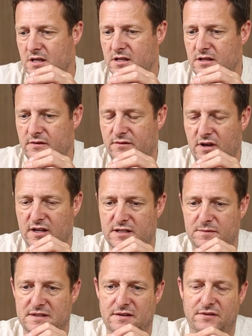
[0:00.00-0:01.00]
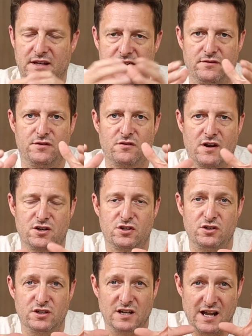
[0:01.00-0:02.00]
you've got a specific interview
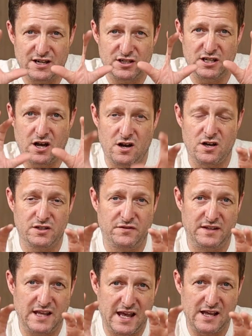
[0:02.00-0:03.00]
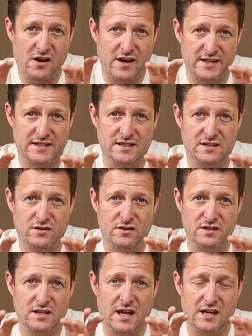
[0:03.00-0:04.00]
question, you can actually ask the AI
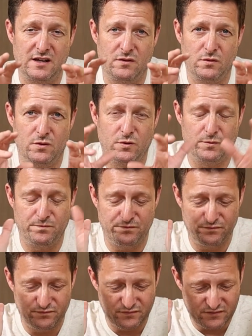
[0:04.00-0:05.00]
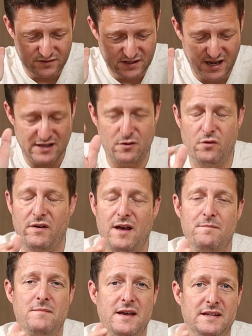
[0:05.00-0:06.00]
assistant, and it will take all that
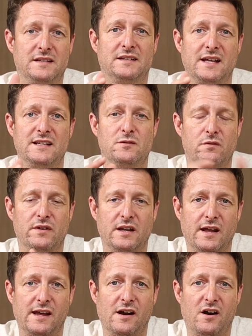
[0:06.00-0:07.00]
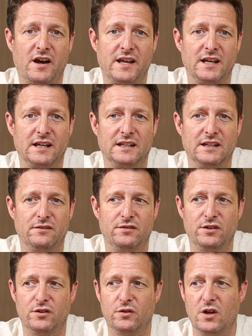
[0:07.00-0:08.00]
amazing data within AI and give
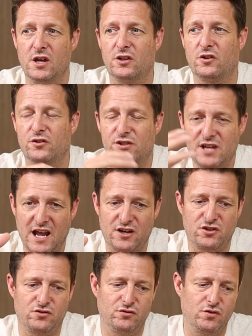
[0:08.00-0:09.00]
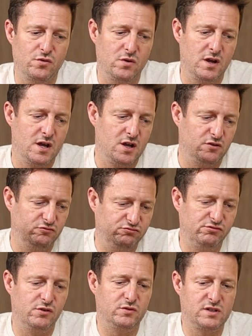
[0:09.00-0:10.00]
you contextual,
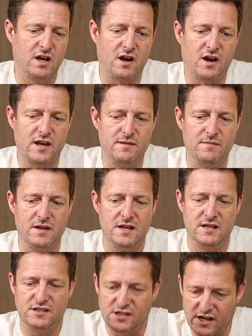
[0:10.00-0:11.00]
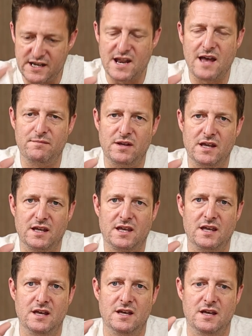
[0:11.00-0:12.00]
real-time, dynamic